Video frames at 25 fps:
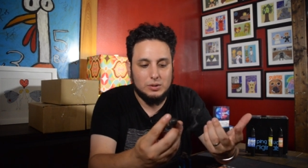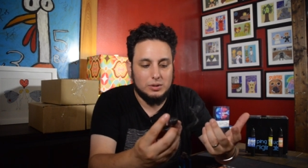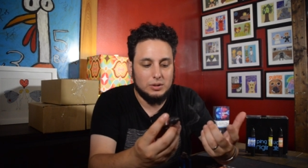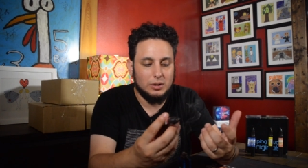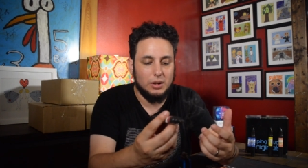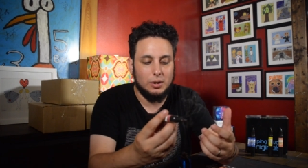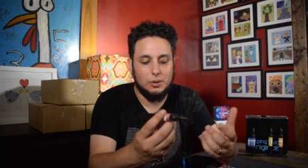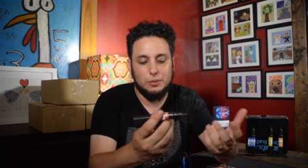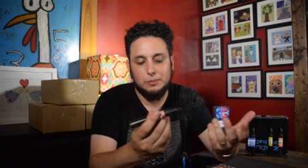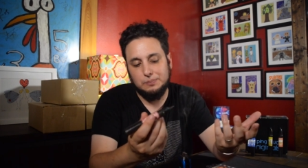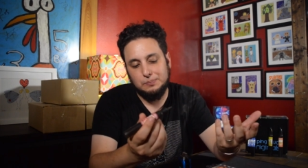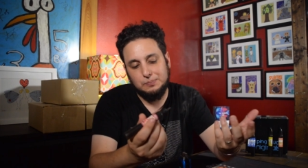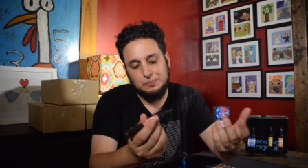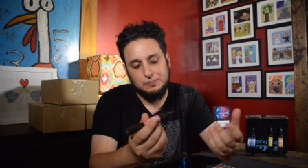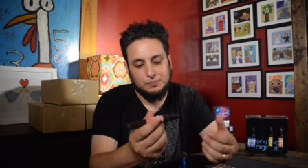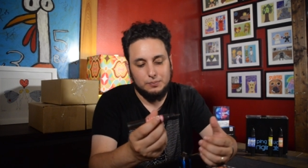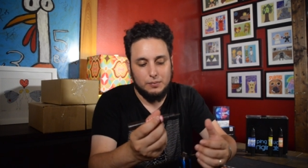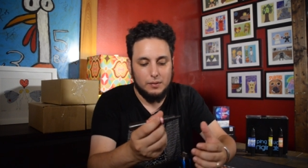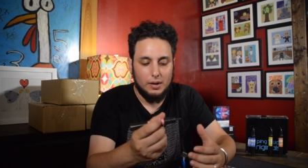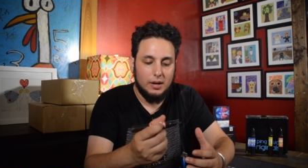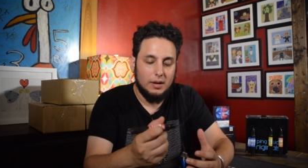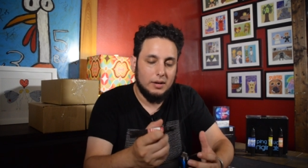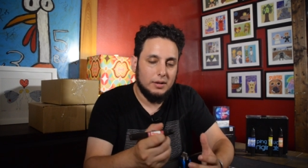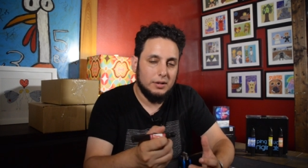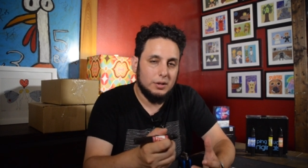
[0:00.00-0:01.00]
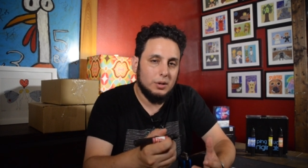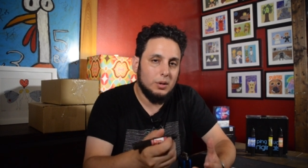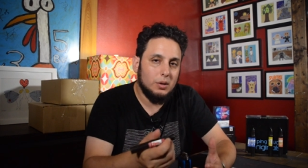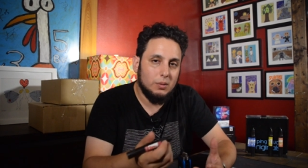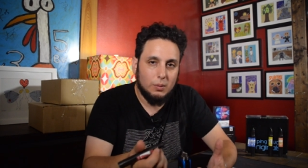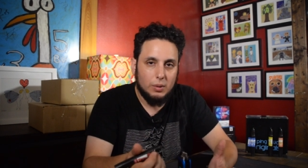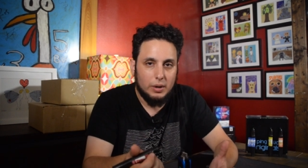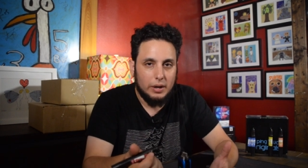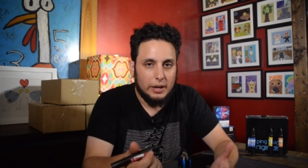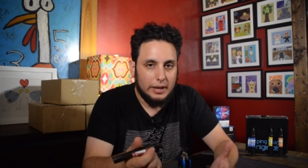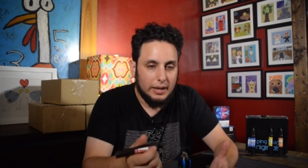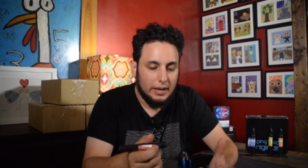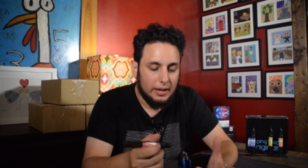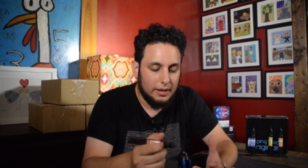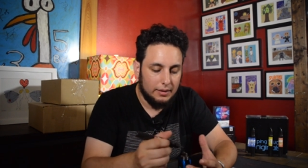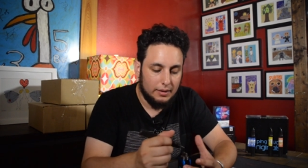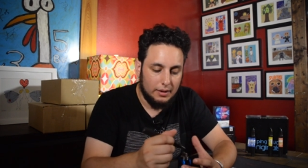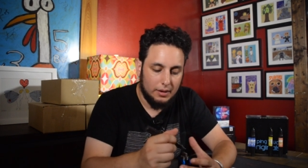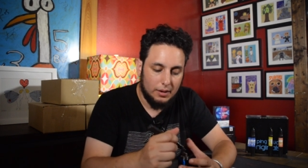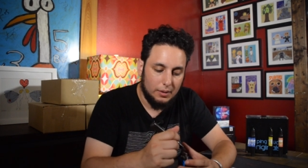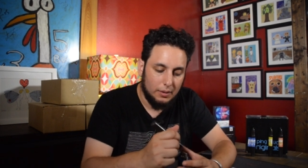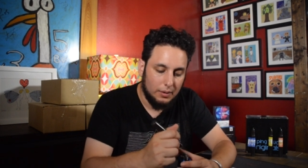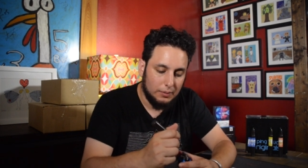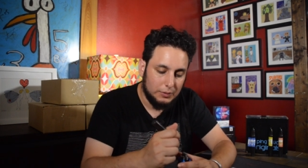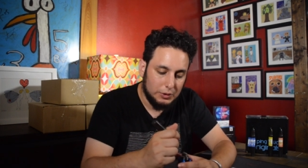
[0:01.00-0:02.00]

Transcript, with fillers: So doing what I can though.